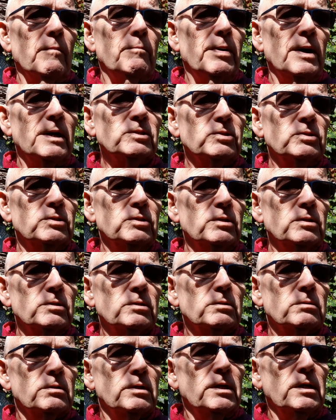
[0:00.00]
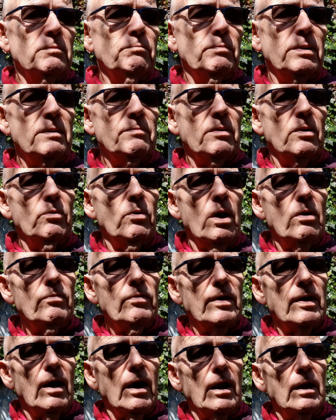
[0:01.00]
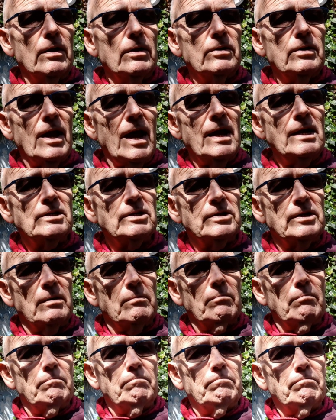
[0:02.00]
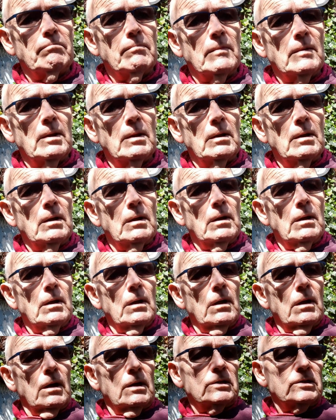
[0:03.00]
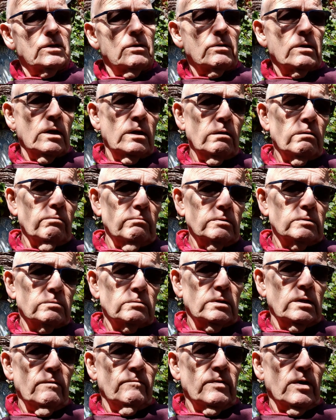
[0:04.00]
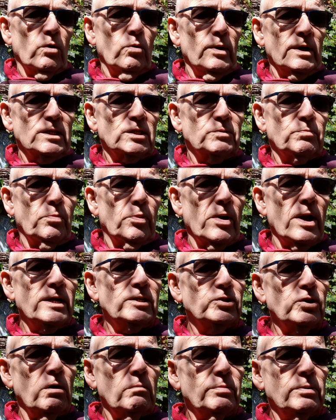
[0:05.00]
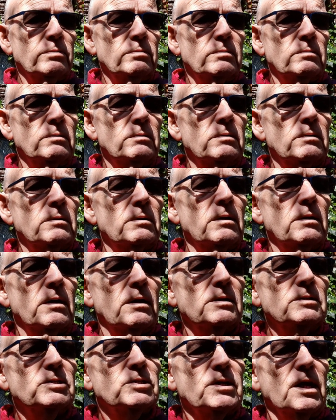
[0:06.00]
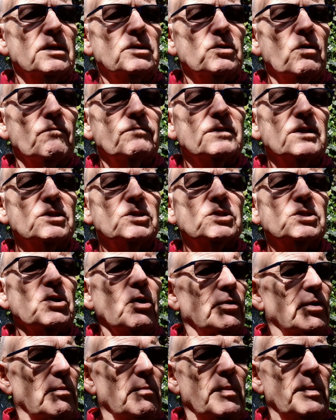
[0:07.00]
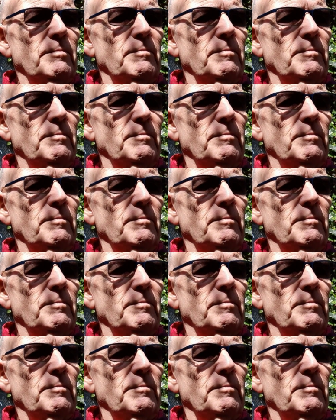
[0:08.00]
passengers, the people who owned the island hated him. And so Keith was given a quick spray job and sent off to Sodom.